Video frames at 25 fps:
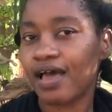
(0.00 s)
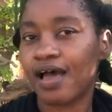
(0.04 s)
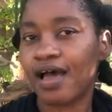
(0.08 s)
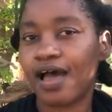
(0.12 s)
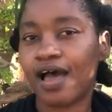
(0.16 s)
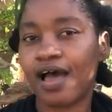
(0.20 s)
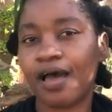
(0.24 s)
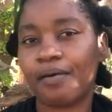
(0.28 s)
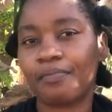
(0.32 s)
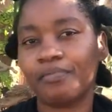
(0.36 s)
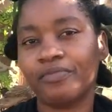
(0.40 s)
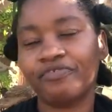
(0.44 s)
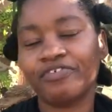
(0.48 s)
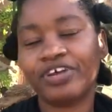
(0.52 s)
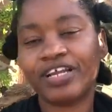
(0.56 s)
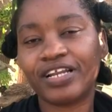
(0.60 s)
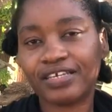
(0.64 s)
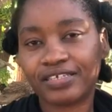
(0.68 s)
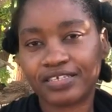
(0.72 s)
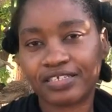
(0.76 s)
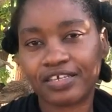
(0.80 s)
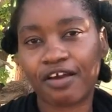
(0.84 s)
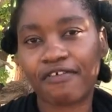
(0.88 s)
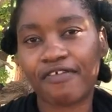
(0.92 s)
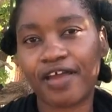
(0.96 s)
I'm
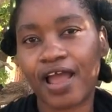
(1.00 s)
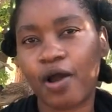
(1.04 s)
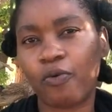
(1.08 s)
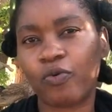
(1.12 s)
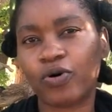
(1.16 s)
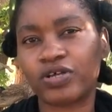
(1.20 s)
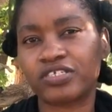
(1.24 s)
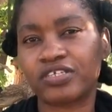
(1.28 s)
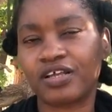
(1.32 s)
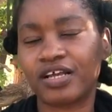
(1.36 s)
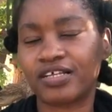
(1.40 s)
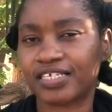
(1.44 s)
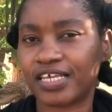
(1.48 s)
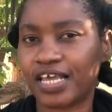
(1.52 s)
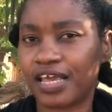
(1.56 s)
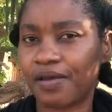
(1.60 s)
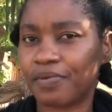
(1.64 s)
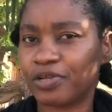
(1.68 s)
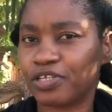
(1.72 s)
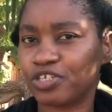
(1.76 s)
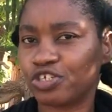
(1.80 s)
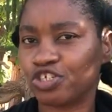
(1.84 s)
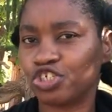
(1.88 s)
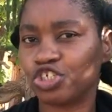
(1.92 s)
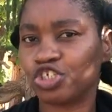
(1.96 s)
really sorry I was not
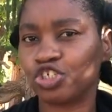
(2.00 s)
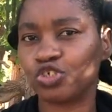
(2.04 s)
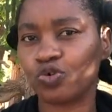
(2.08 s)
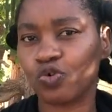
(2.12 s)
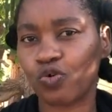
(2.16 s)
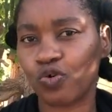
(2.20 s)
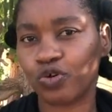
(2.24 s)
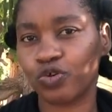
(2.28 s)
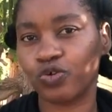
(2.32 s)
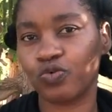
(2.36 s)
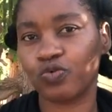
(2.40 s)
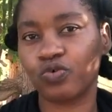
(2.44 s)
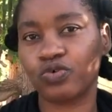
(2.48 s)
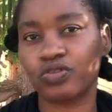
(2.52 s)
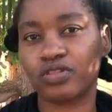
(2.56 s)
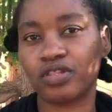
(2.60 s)
able to show you